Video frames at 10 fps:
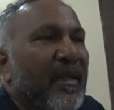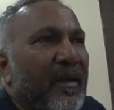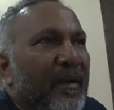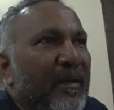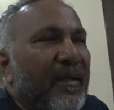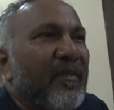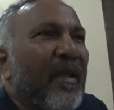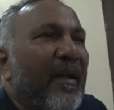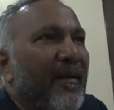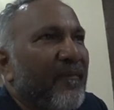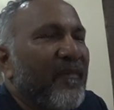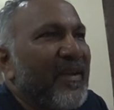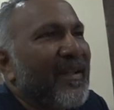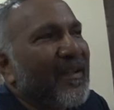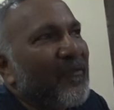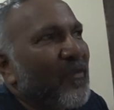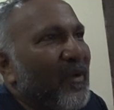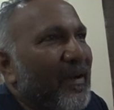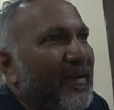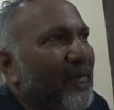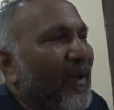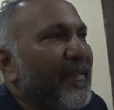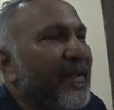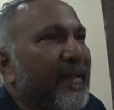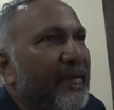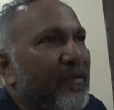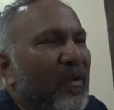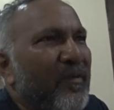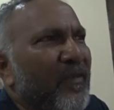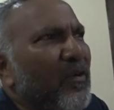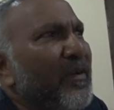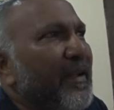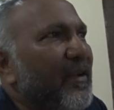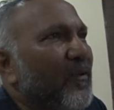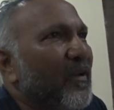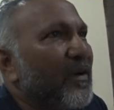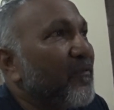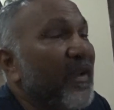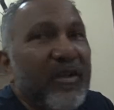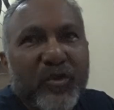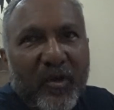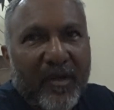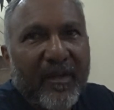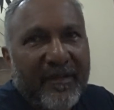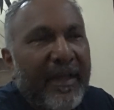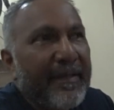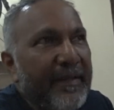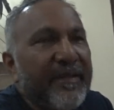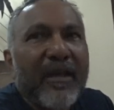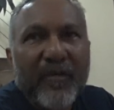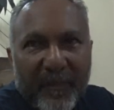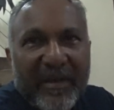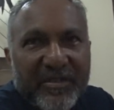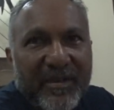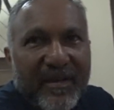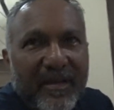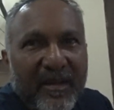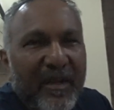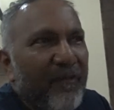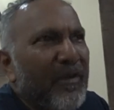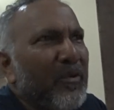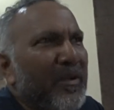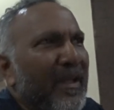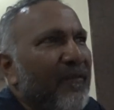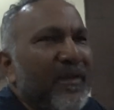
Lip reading: Yeah. We take it for granted. I think that's not... We don't take it for granted. We enjoy it. I think it's our passion. We don't care